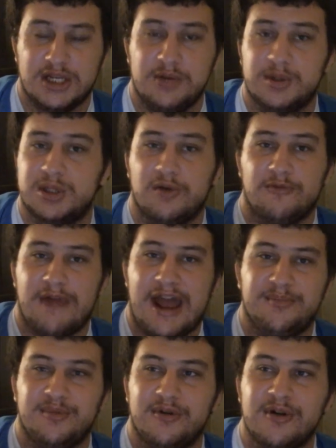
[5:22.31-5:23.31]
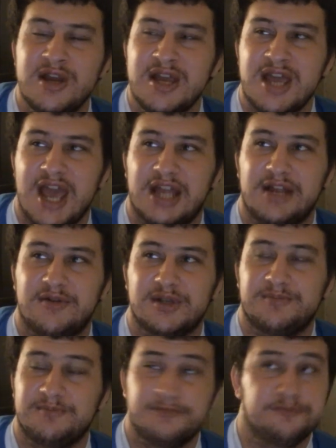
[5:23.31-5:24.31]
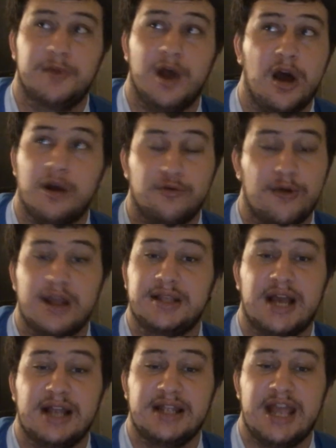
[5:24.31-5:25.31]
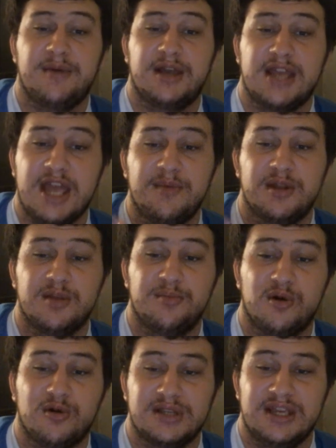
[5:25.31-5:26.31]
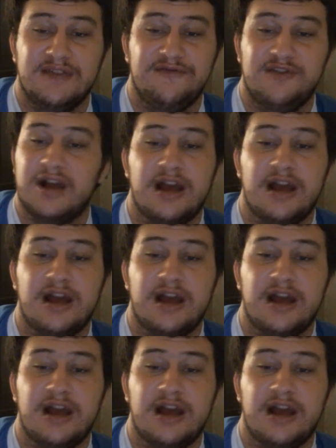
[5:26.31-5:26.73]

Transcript: He was the rapper, and it was a great dynamic, him and the Booker T feud.